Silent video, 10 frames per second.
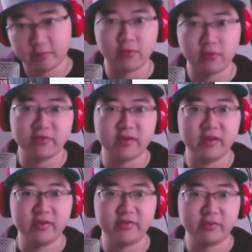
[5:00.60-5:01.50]

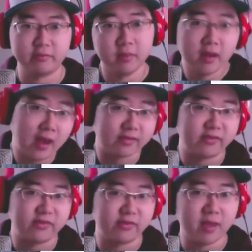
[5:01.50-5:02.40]
Portuguese and
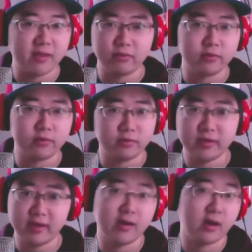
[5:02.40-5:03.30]
act as a mentor, no
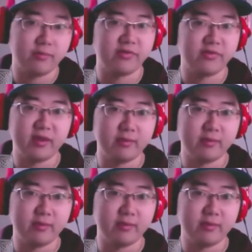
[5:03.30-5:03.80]
doubt helps the team